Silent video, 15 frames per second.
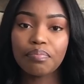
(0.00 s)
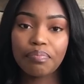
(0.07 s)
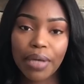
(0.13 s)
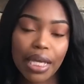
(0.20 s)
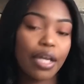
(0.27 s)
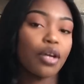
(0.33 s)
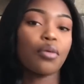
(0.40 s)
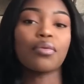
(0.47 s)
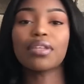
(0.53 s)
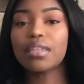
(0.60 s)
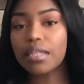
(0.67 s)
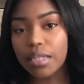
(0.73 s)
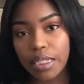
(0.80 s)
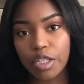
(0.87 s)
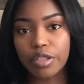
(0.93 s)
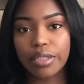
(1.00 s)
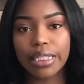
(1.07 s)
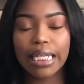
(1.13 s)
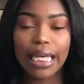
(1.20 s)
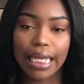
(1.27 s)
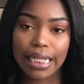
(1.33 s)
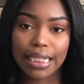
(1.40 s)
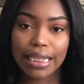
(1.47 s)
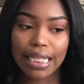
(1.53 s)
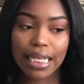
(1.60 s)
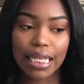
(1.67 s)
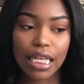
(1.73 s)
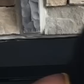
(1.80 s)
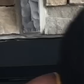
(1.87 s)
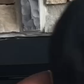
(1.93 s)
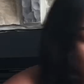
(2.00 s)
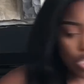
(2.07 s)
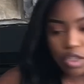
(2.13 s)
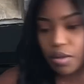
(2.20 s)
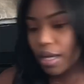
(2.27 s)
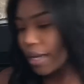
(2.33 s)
pair with literally anything. So